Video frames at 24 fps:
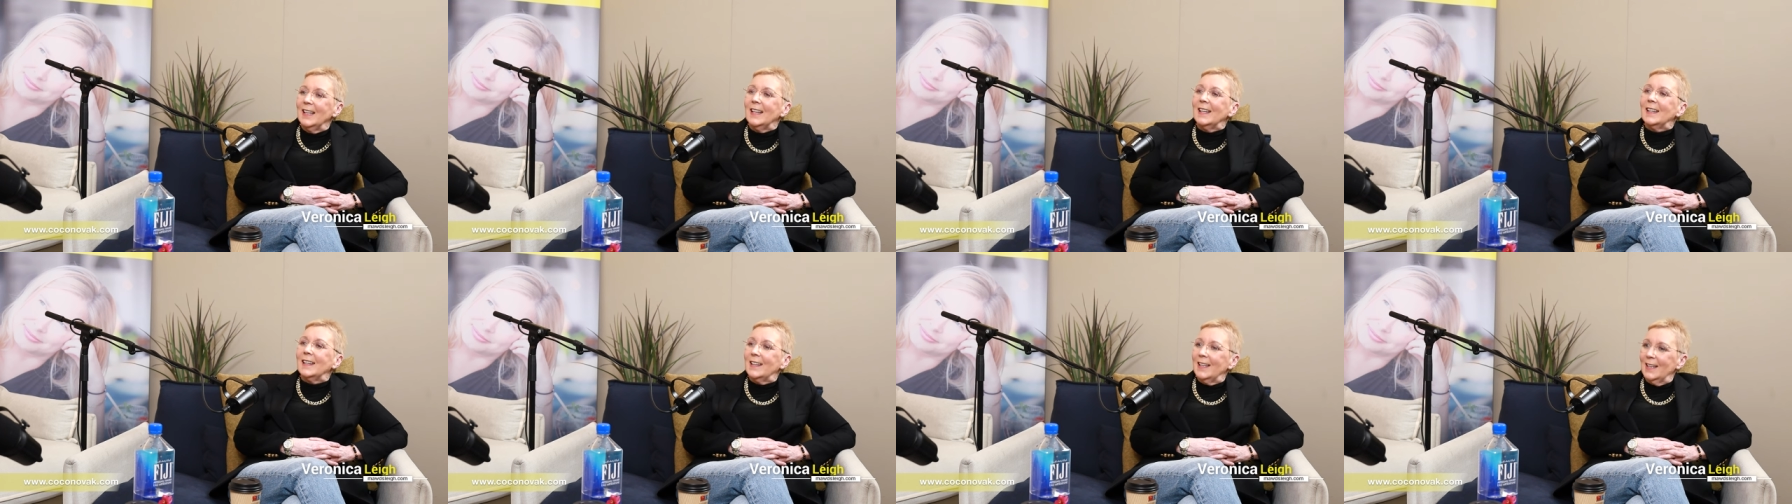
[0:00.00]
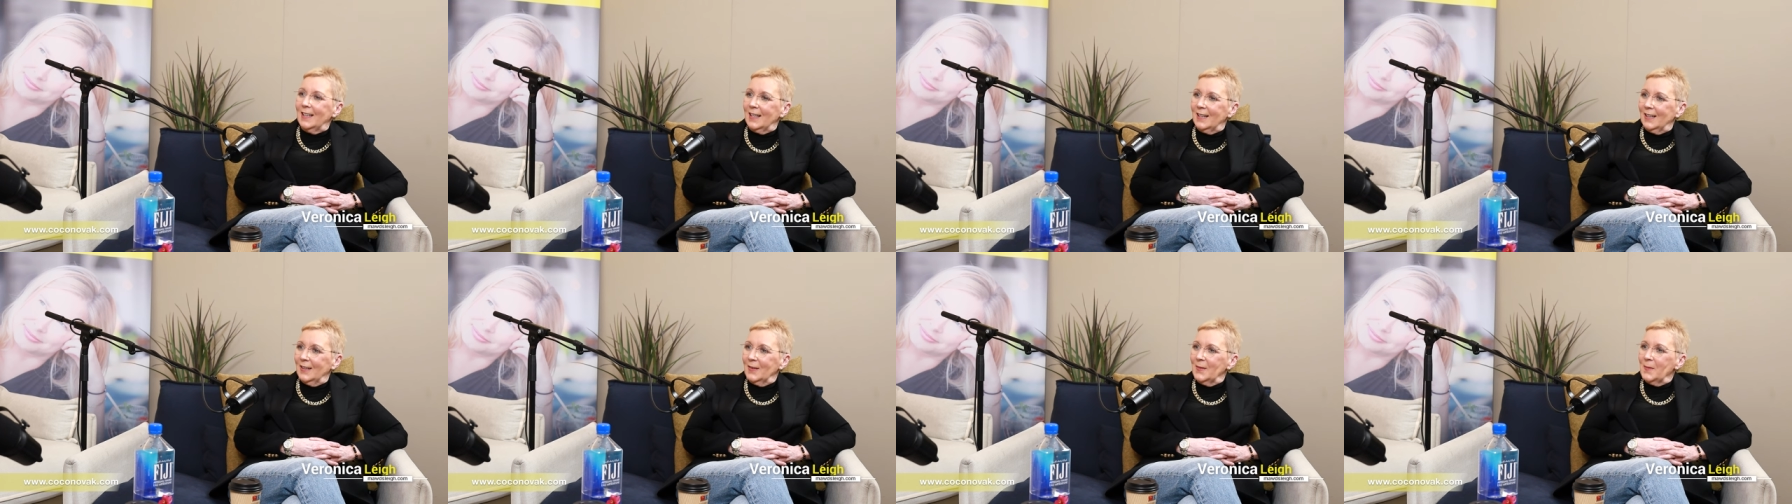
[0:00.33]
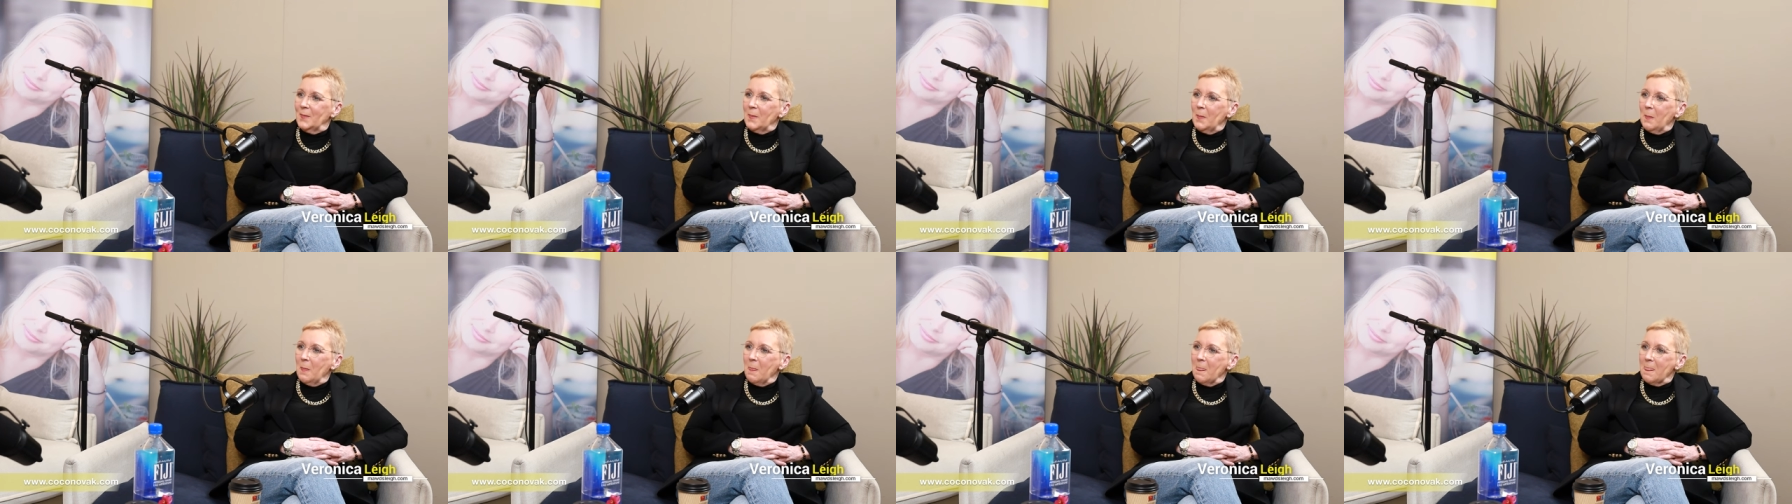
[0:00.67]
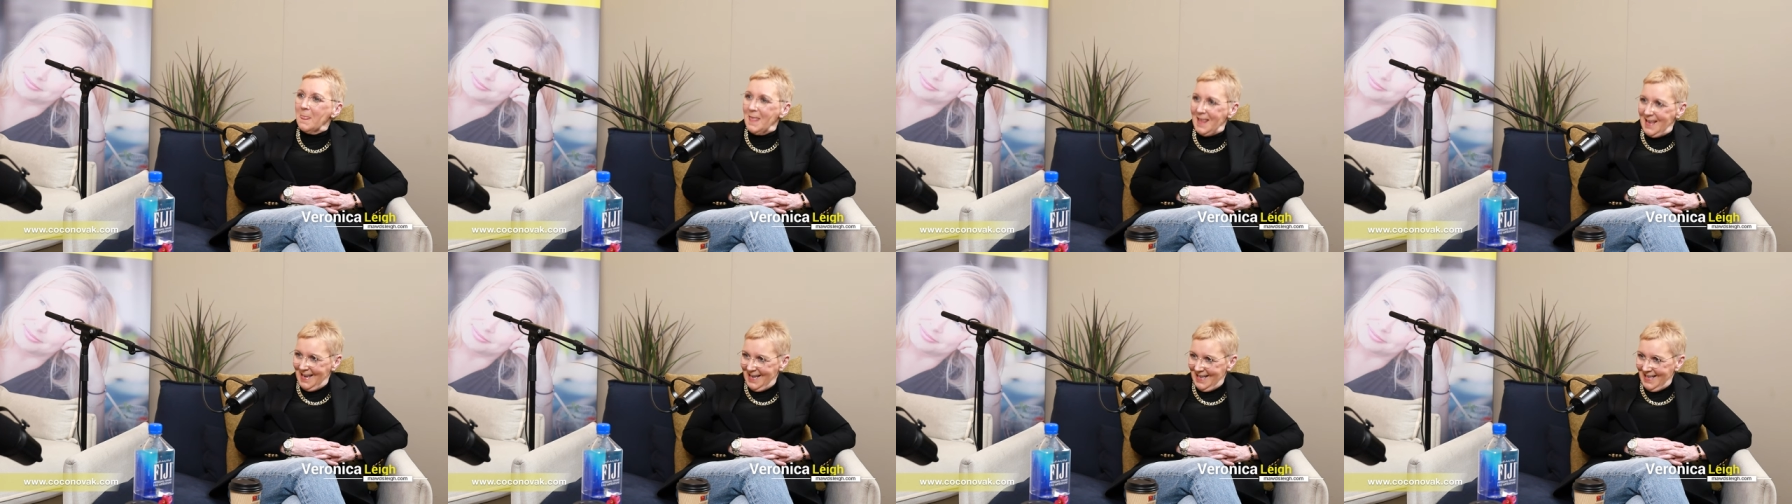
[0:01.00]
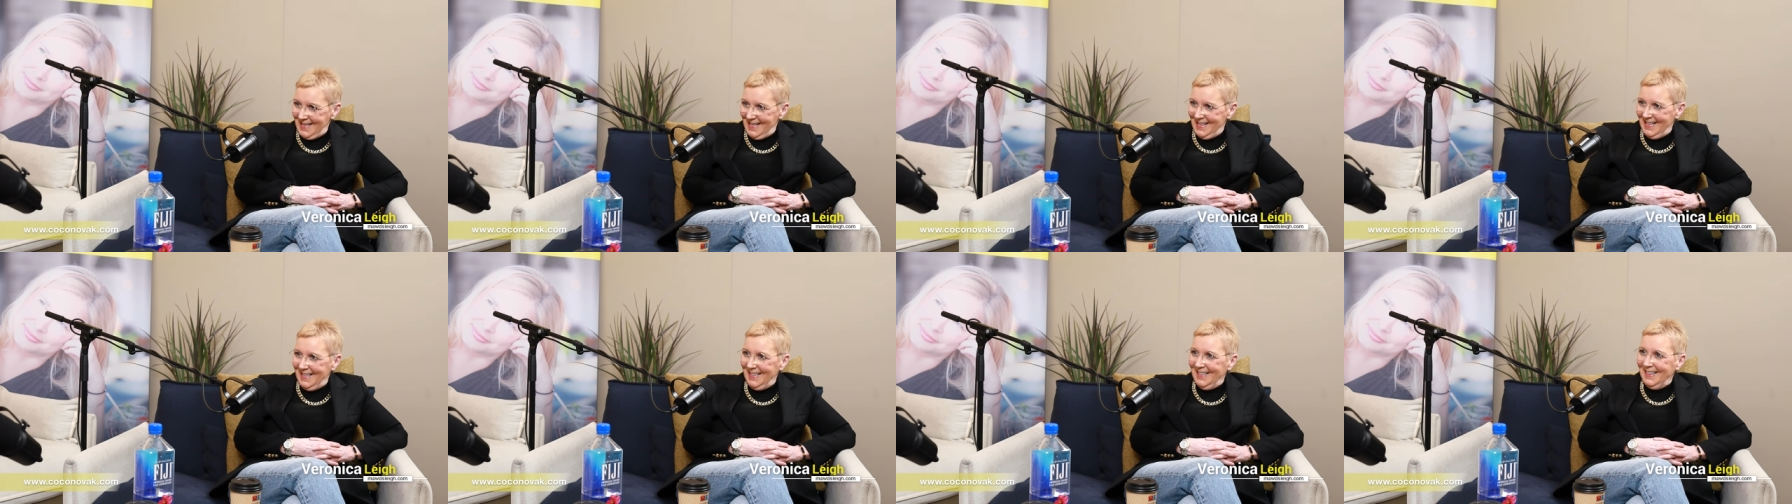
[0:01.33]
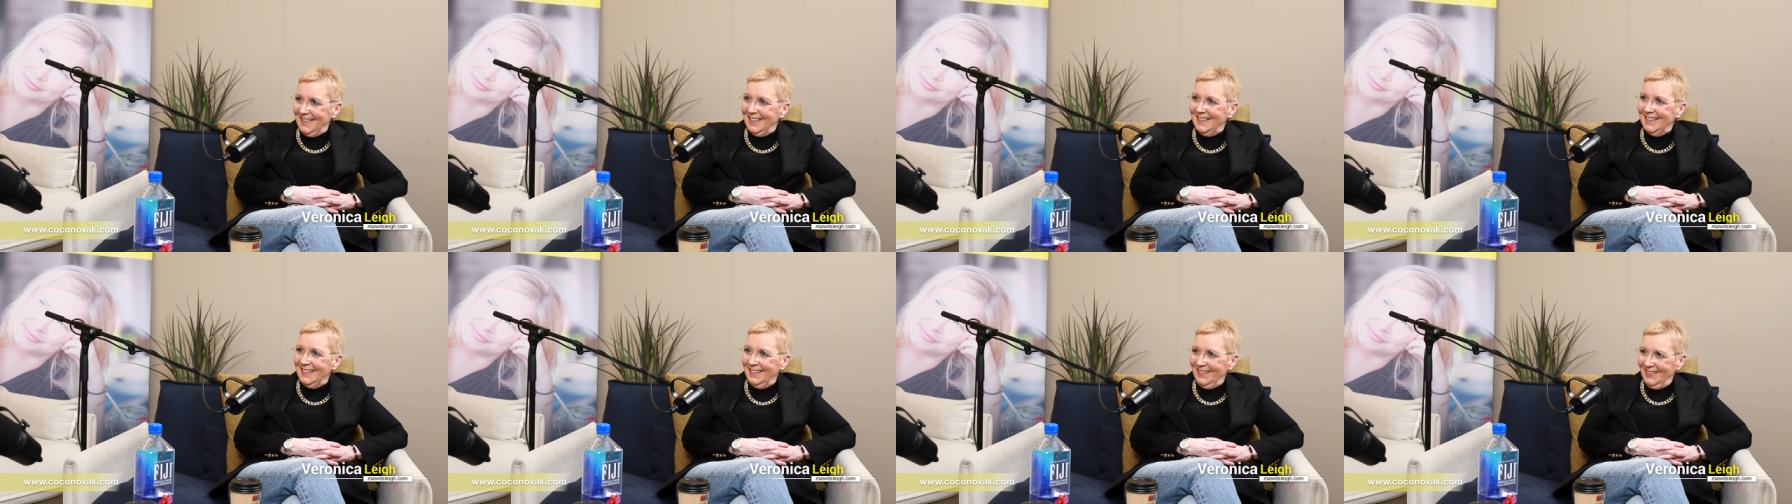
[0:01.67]
There she went with you? Yeah. Two of you
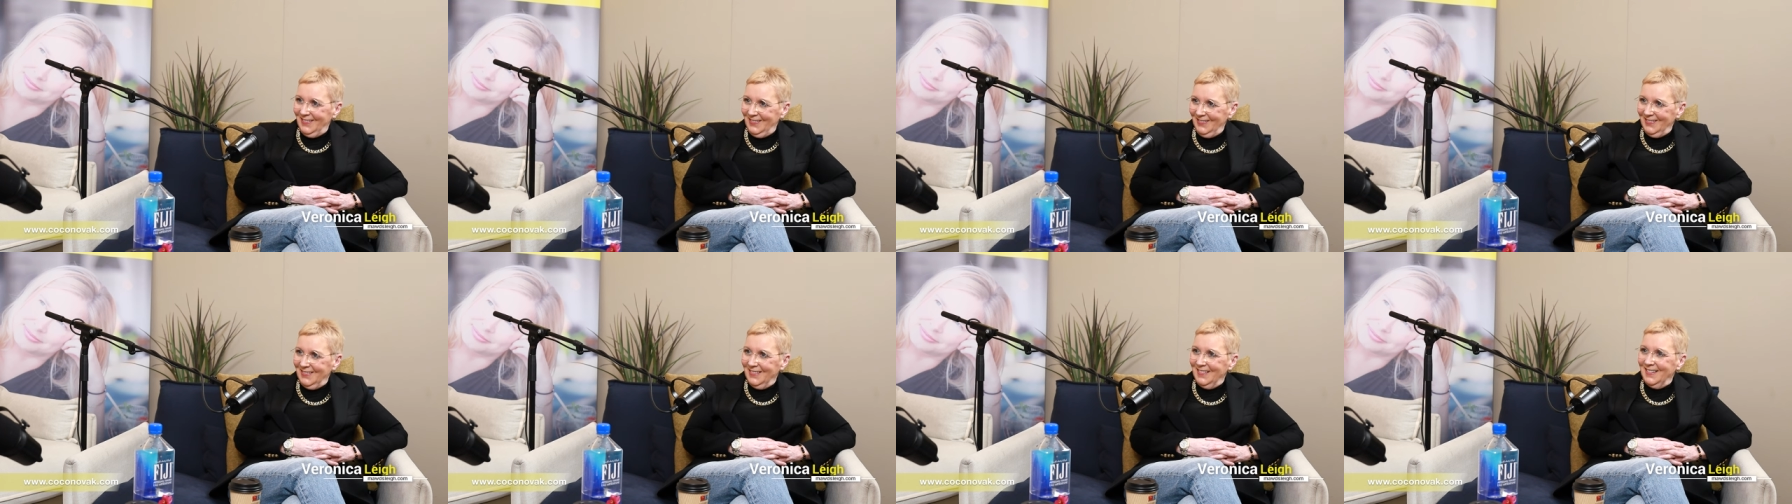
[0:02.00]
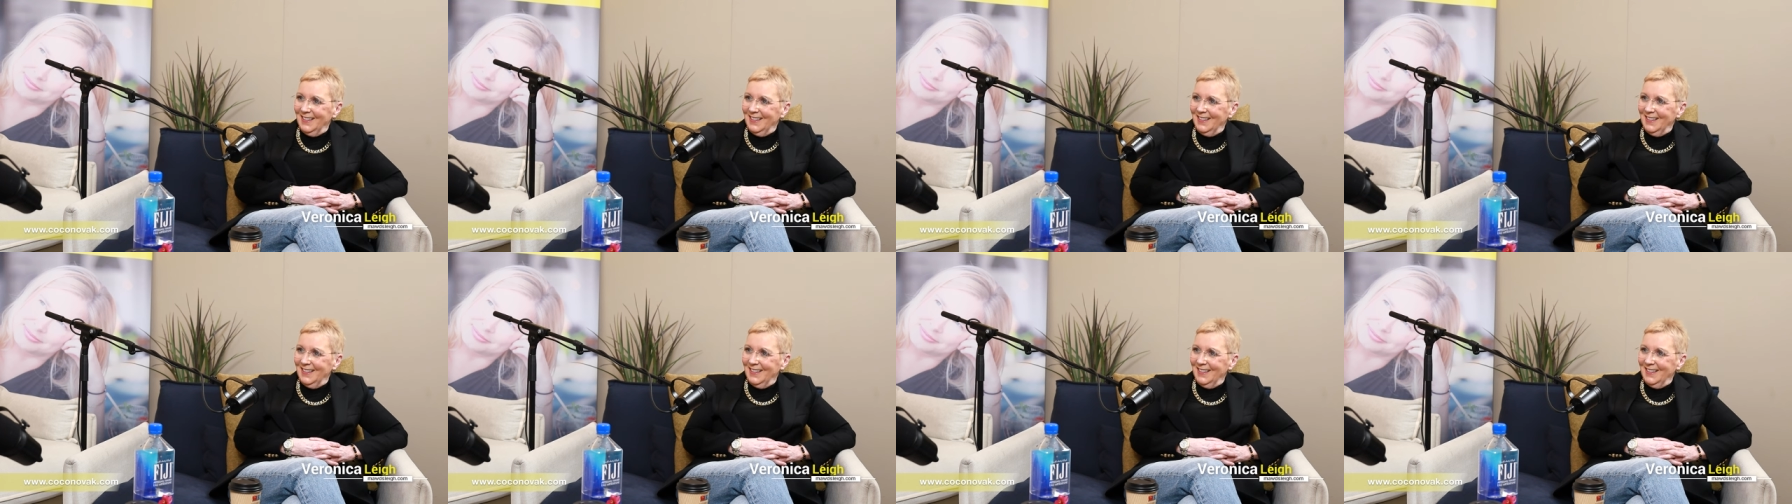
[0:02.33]
went? Okay.